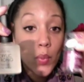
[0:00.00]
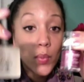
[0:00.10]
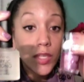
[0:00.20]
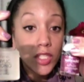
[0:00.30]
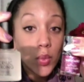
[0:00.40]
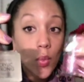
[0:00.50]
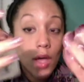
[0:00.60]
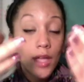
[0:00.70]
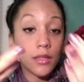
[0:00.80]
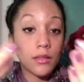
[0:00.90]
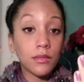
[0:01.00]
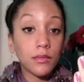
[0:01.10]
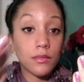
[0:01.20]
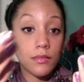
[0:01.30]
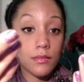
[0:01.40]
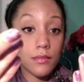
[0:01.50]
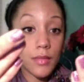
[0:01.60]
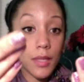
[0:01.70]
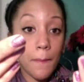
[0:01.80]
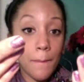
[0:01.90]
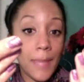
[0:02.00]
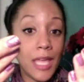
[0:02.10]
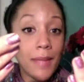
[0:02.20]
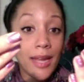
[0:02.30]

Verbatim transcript: which one made my